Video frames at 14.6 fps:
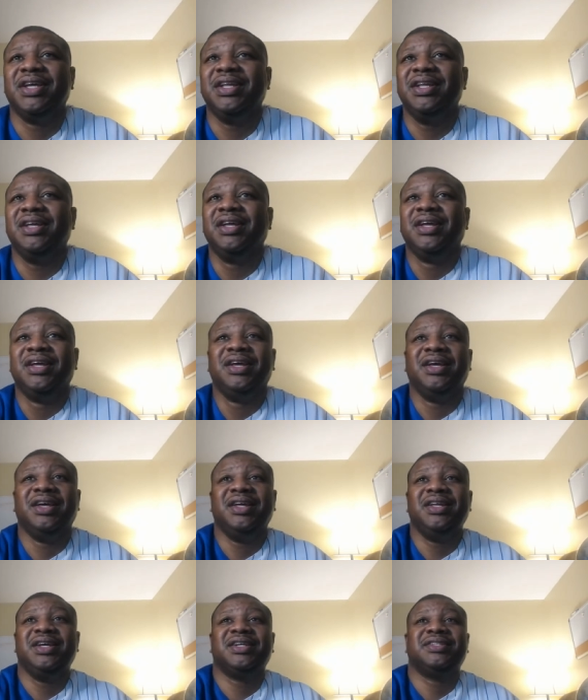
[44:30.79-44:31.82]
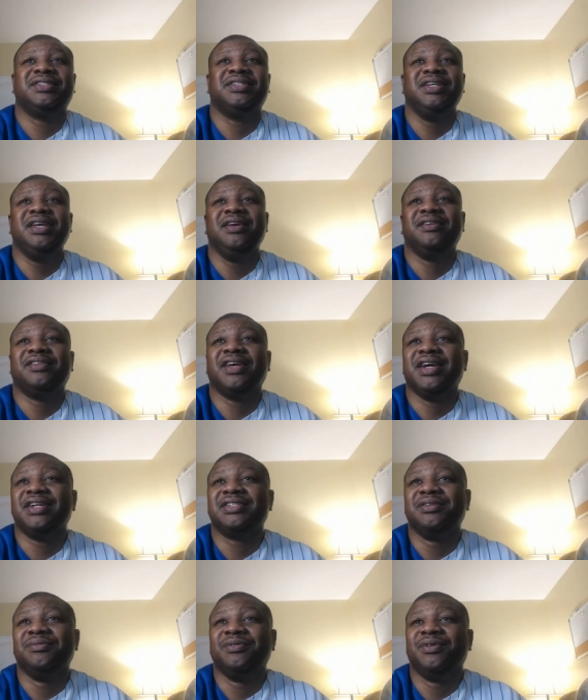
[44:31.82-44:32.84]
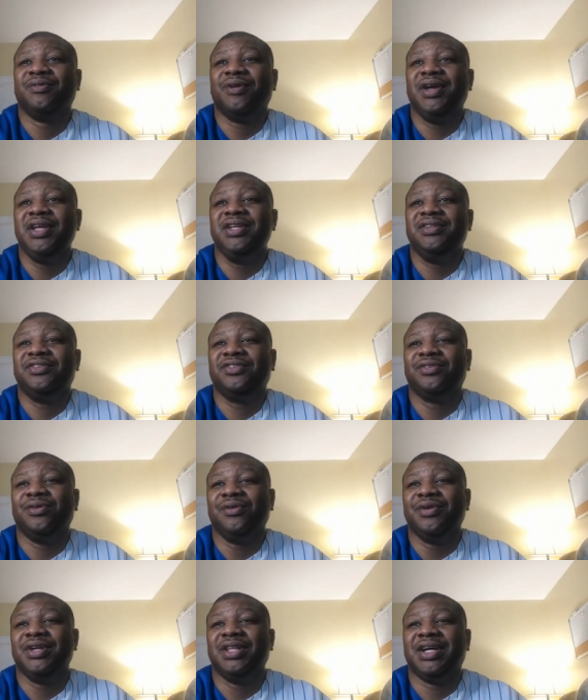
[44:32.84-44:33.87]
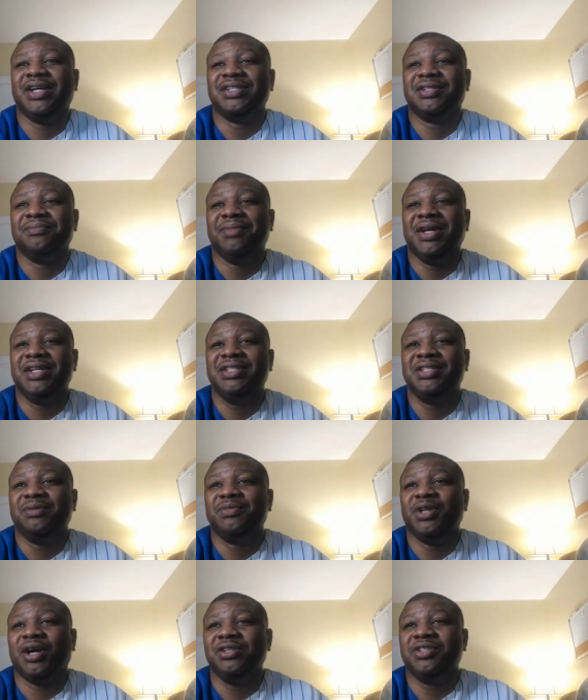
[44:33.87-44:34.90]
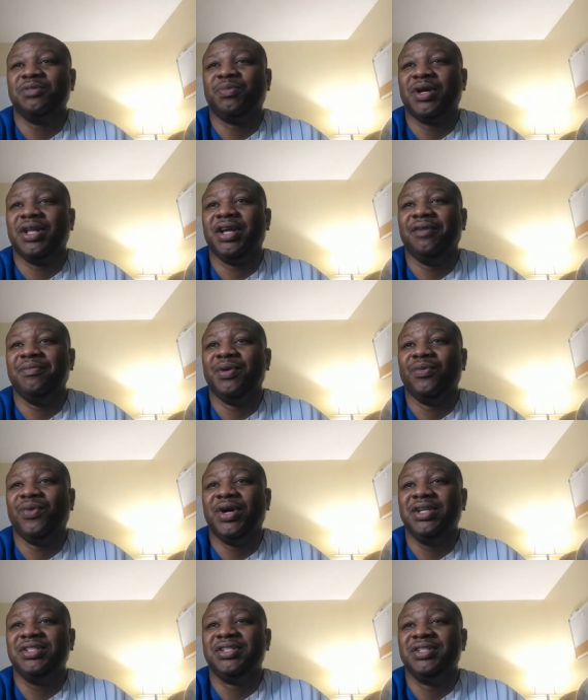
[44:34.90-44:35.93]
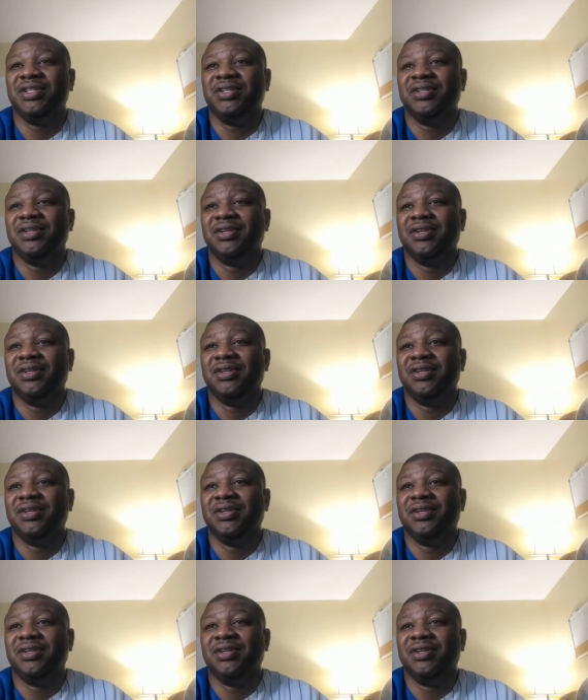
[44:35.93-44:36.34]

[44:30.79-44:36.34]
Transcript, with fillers: And NXT has had some great storylines and matchups. Y'all just probably haven't been watching it.